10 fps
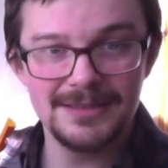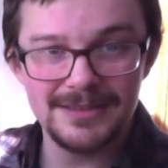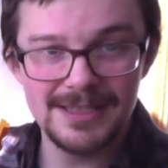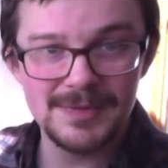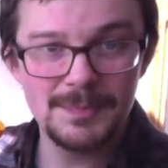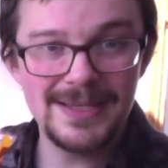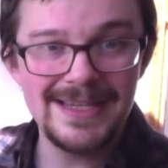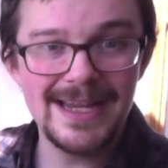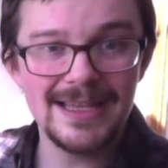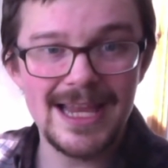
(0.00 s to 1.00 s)
this
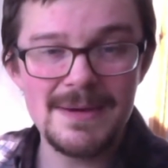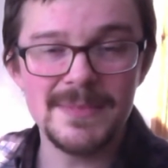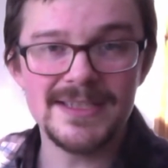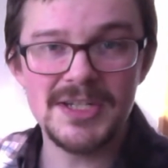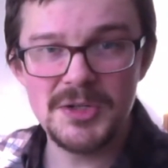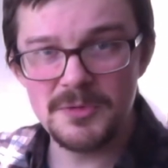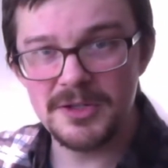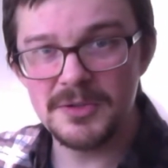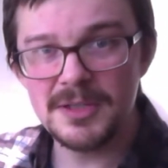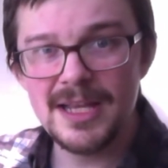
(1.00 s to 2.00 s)
PLA
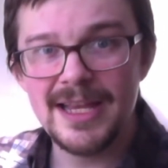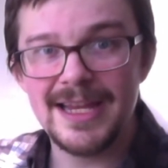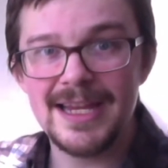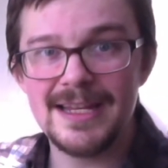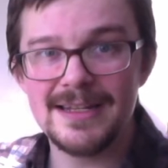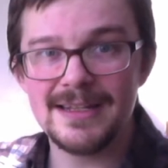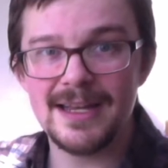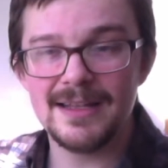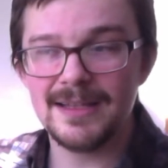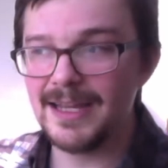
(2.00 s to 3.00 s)
material in
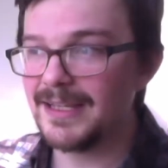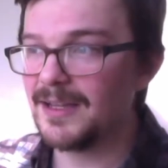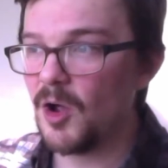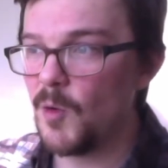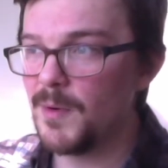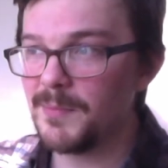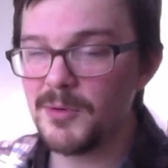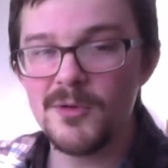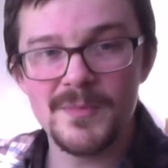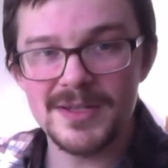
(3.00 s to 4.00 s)
like home
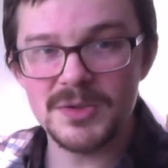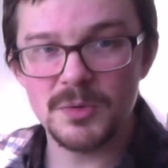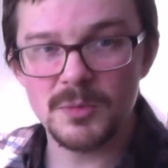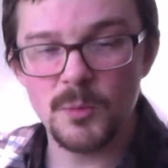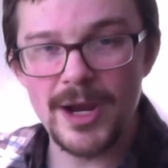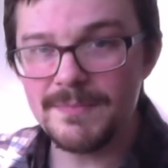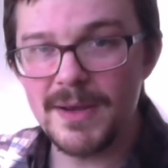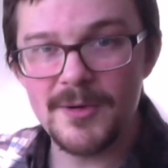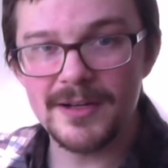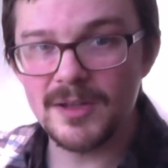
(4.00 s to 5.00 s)
improvement or weight
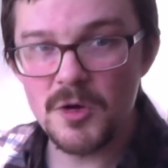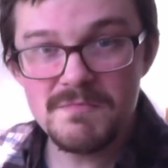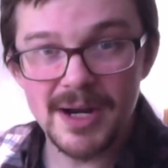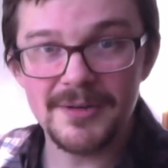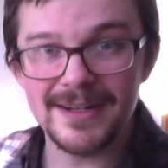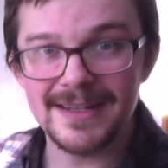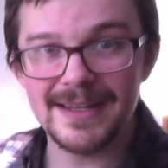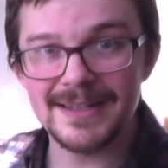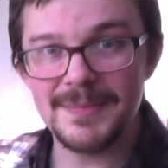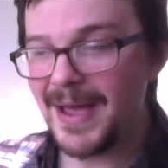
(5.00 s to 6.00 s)
bearing, load bearing
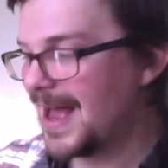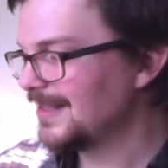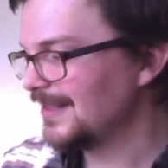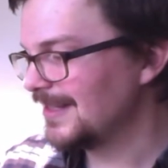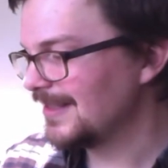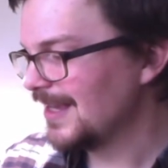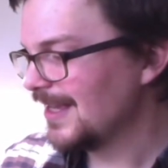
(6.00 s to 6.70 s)
capacities